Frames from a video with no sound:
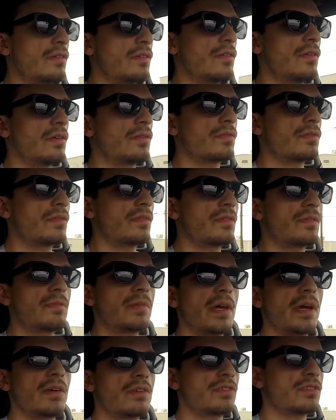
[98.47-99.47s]
Those were some
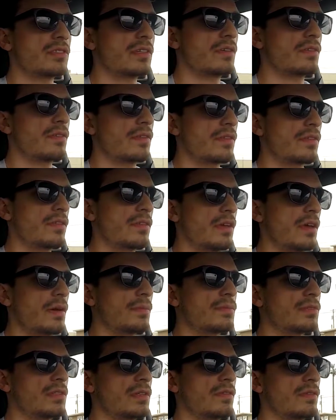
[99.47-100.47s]
downshifts. Let's see
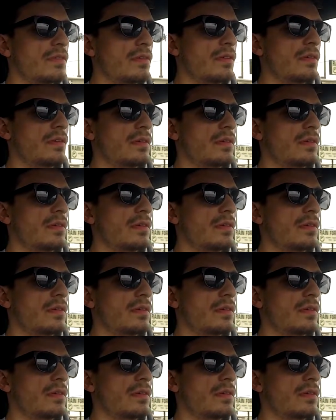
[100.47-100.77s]
upshifts.